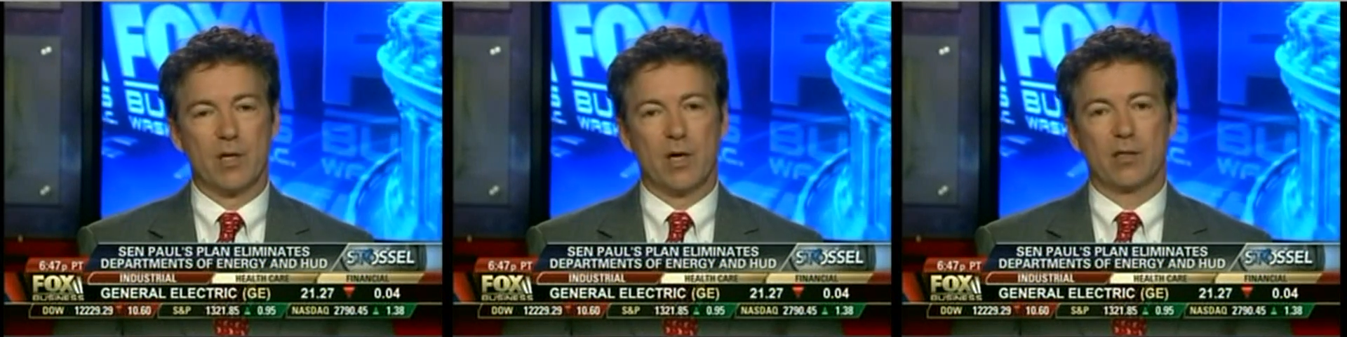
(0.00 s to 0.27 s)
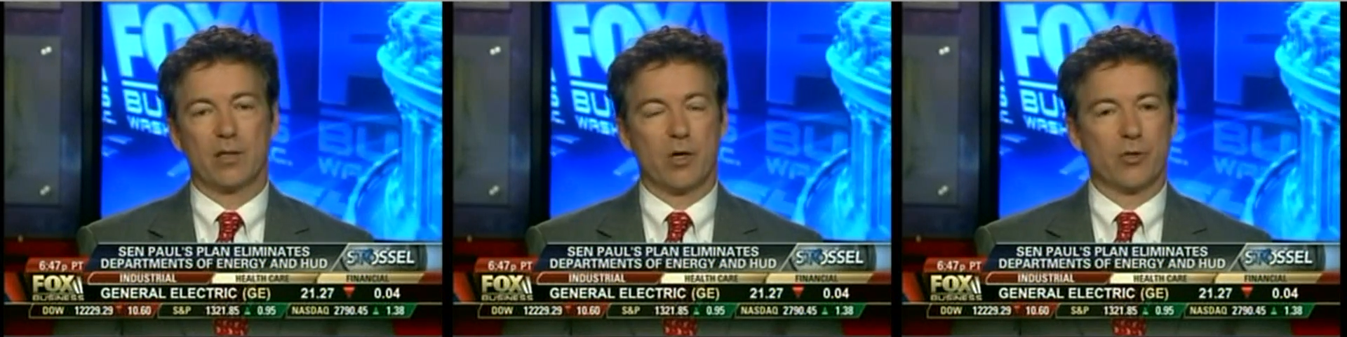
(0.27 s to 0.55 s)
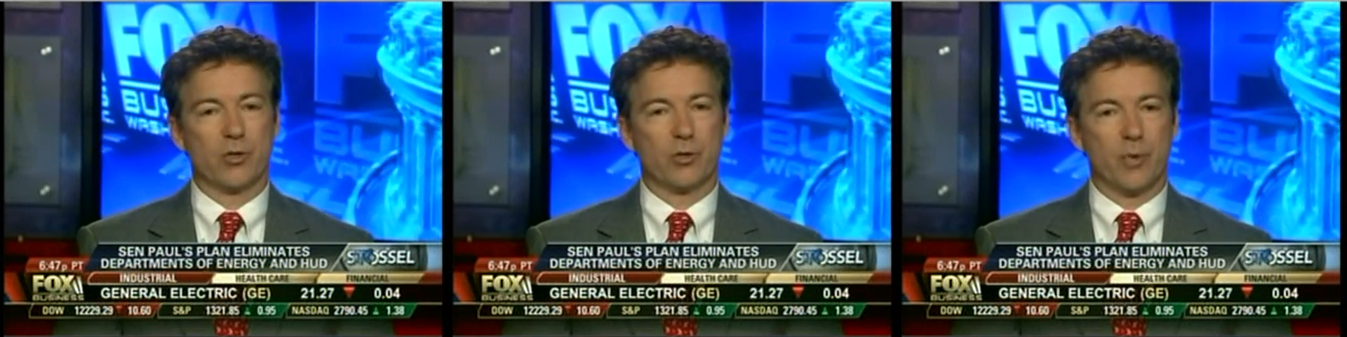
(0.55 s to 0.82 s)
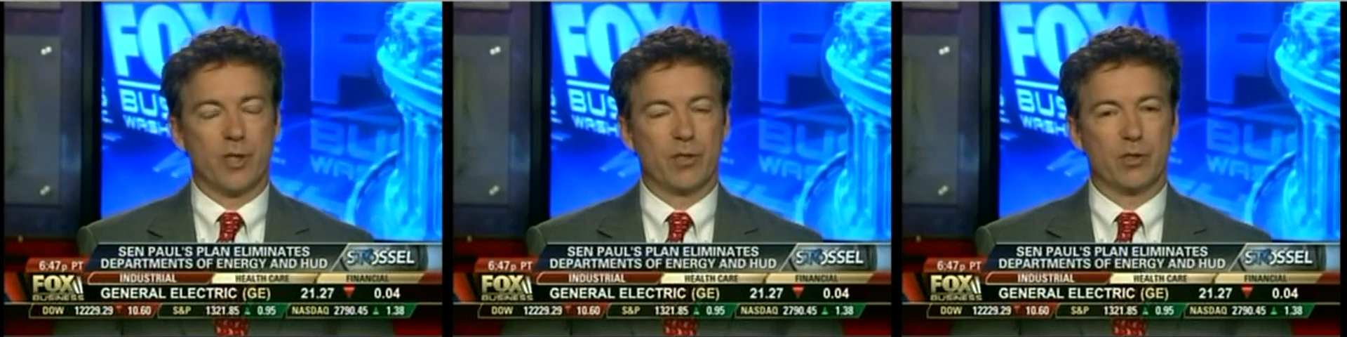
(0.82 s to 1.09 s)
HUD also has
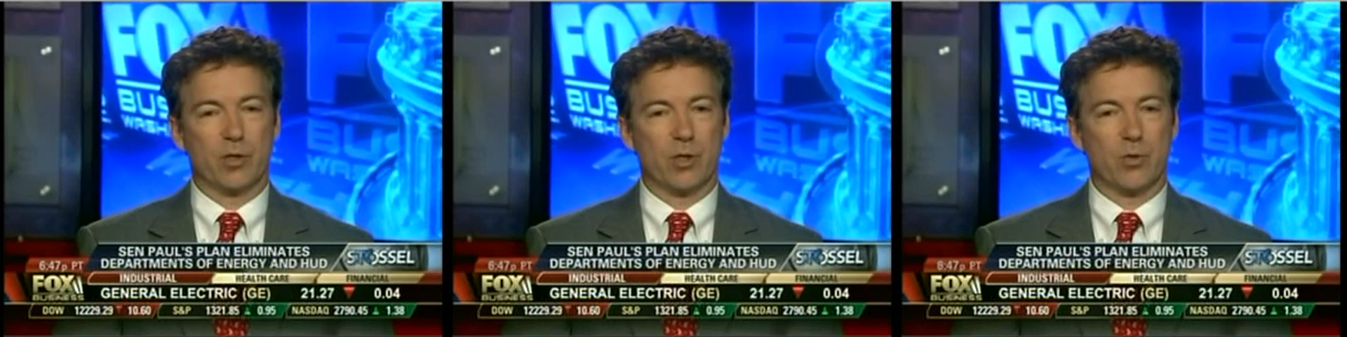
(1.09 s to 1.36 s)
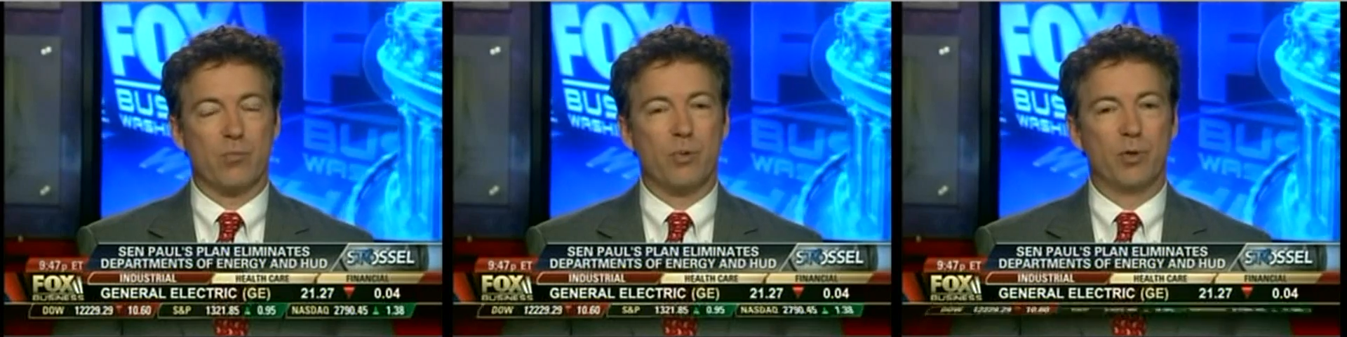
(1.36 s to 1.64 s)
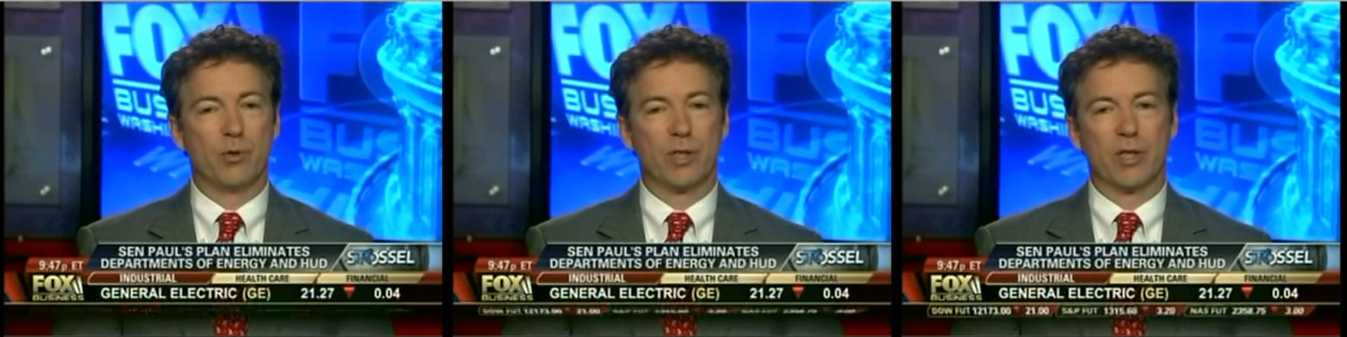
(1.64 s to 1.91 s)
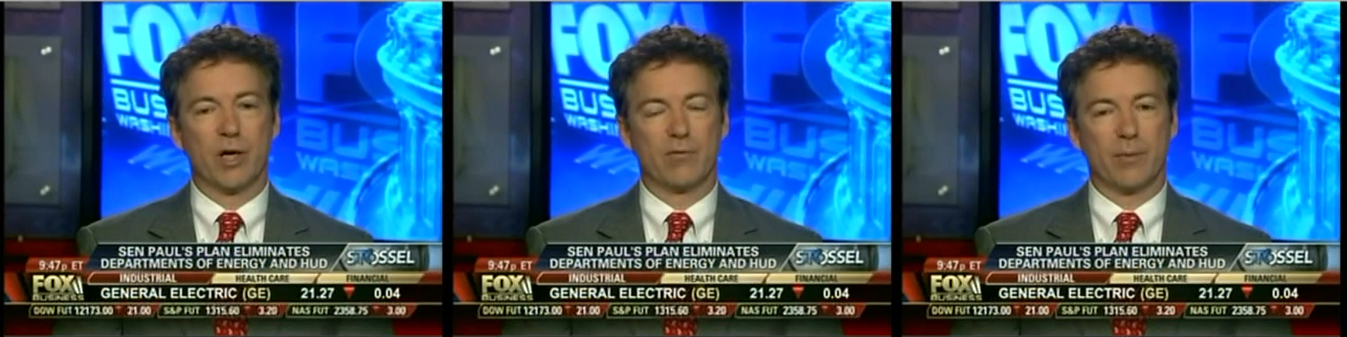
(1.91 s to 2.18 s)
been in charge with
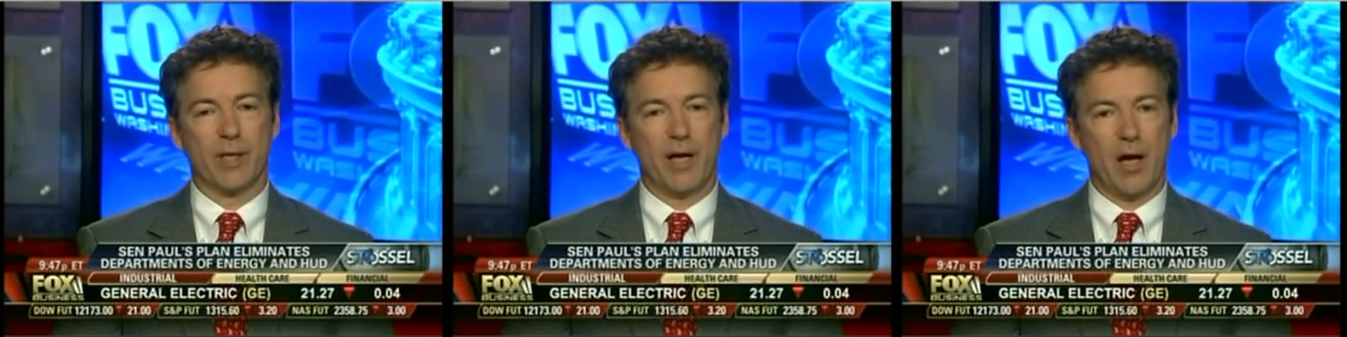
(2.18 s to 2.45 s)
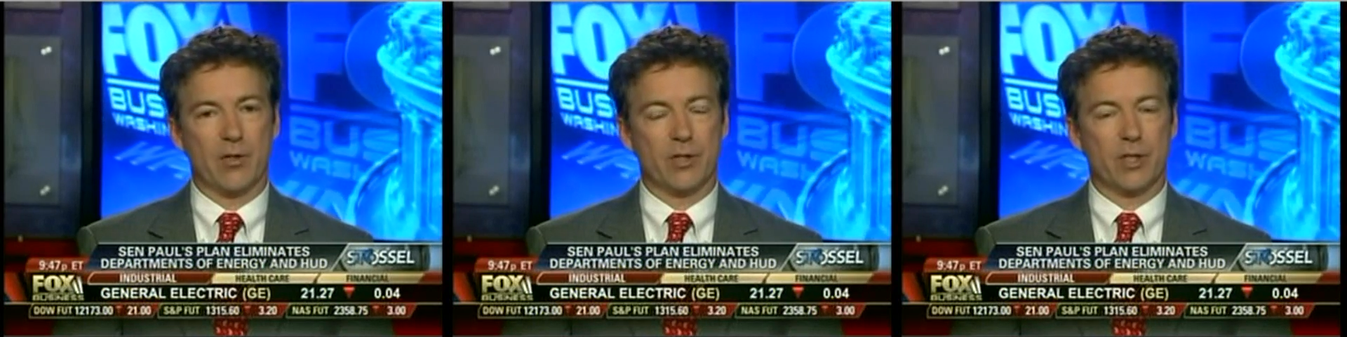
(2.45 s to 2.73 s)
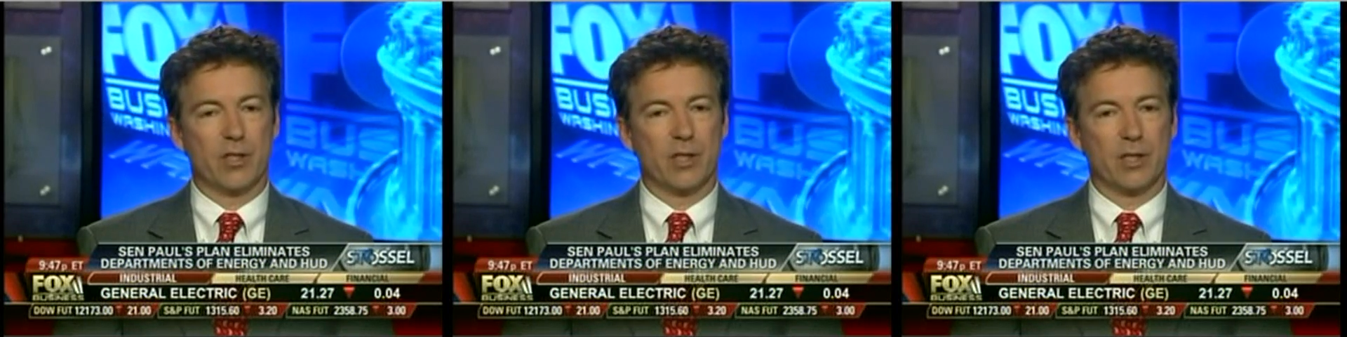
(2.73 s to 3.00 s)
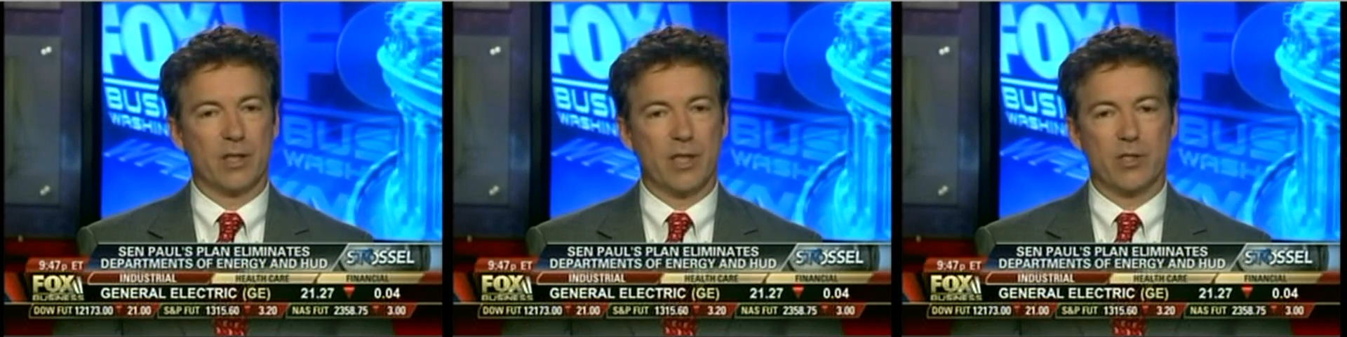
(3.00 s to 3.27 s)
building government housing
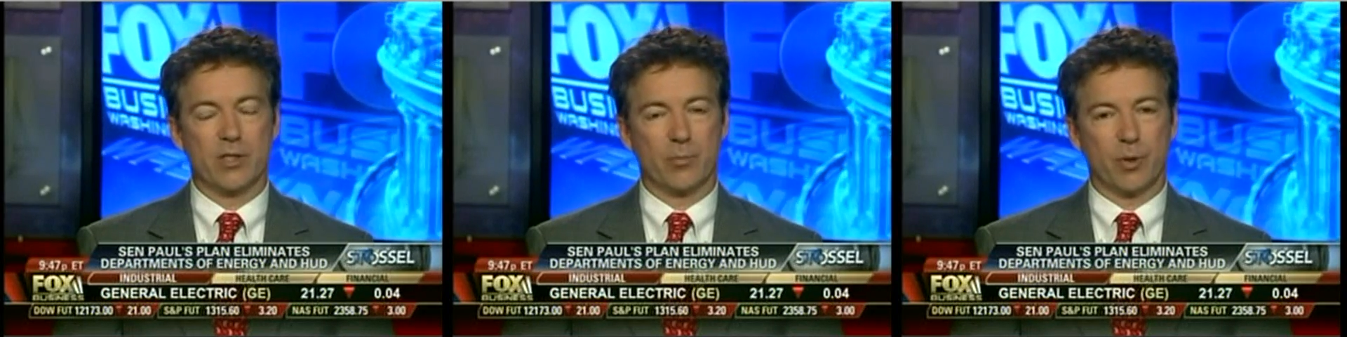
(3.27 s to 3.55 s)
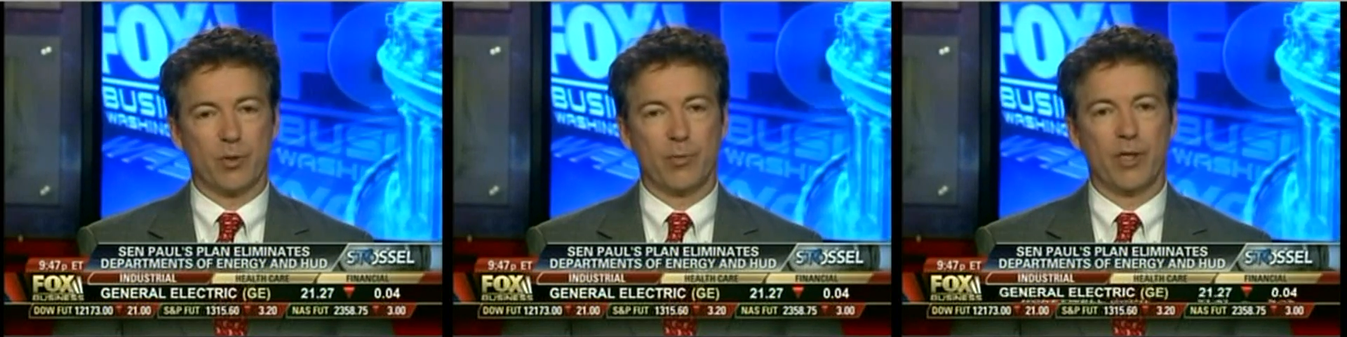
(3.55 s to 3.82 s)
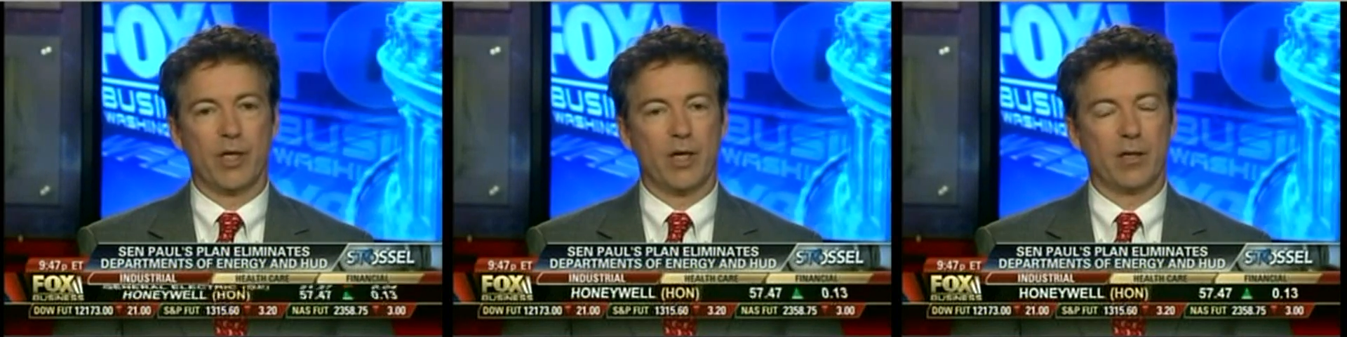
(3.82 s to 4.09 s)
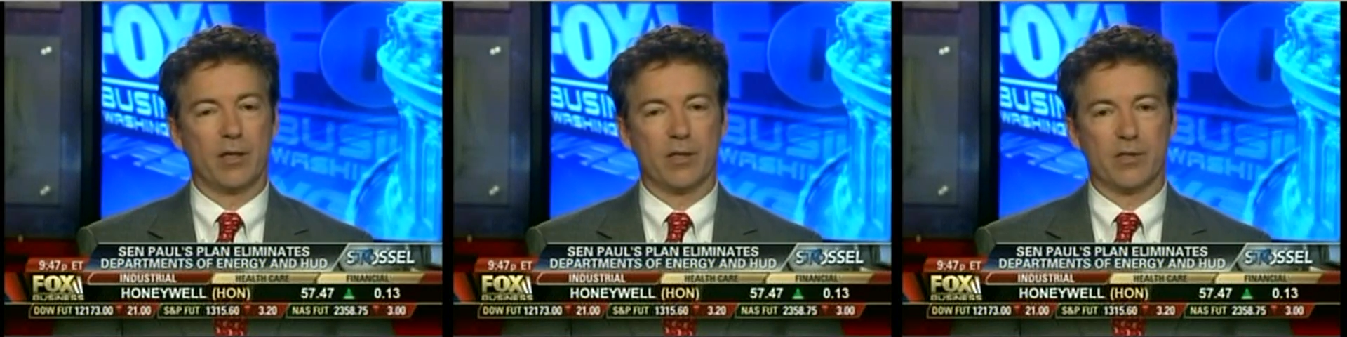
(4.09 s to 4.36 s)
that leads to permanent
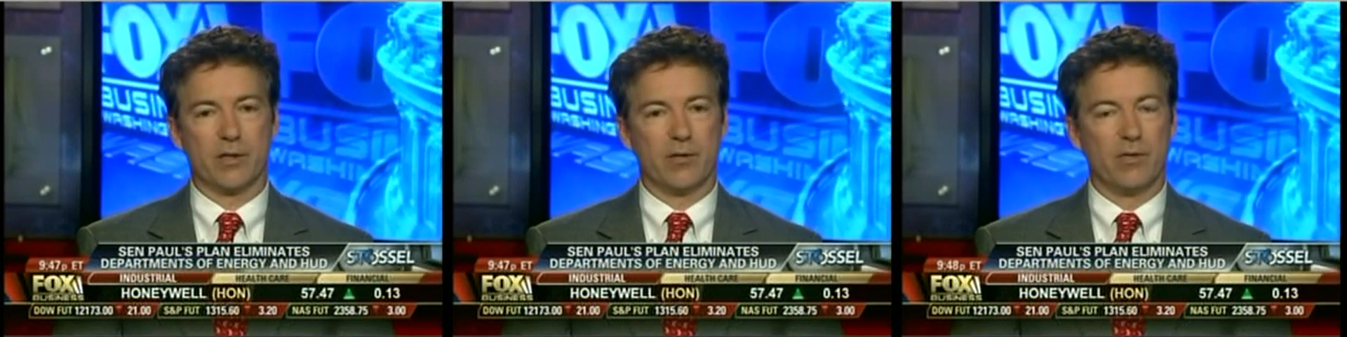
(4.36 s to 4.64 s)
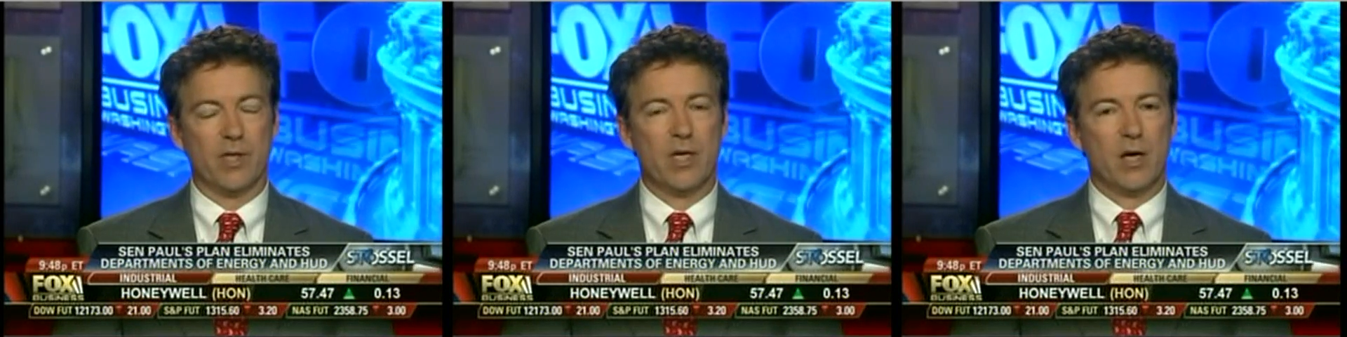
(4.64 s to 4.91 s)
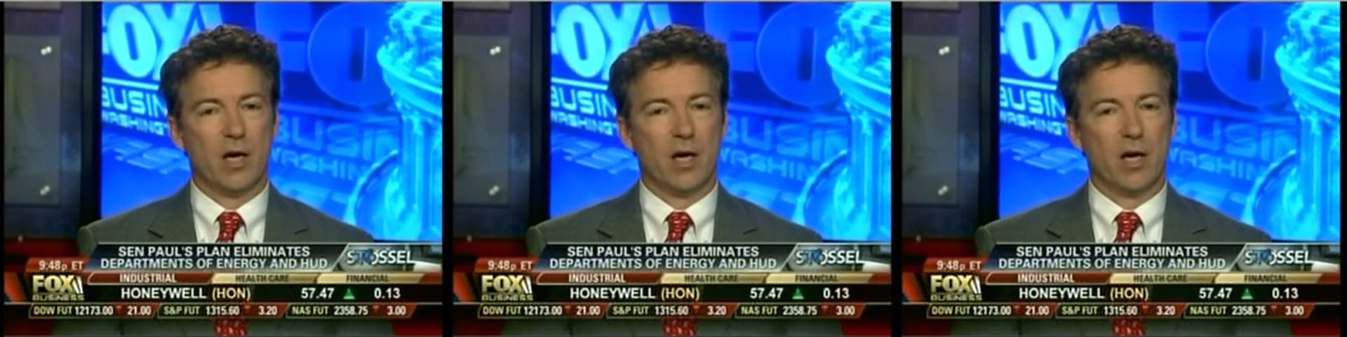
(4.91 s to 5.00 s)
areas of